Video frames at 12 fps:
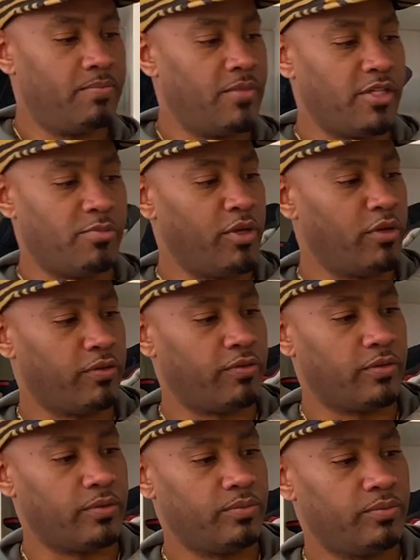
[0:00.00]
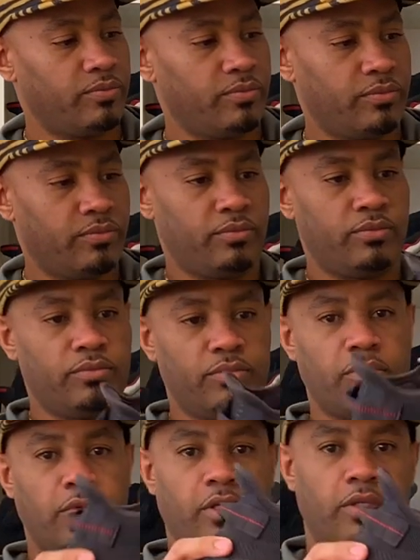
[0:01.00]
it's beautiful.
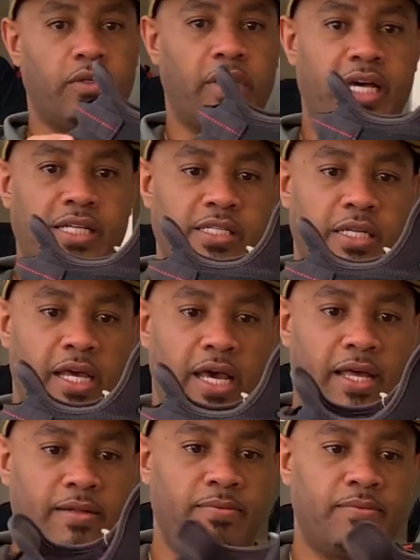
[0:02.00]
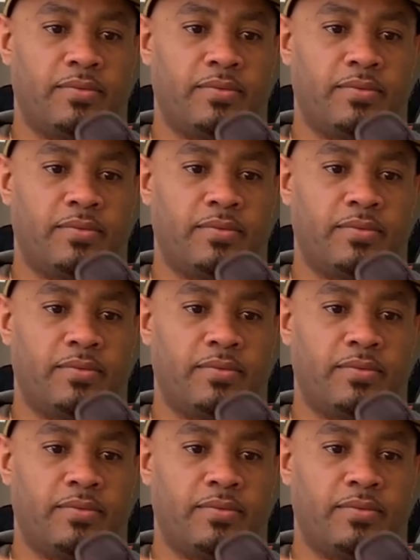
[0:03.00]
You guys see that?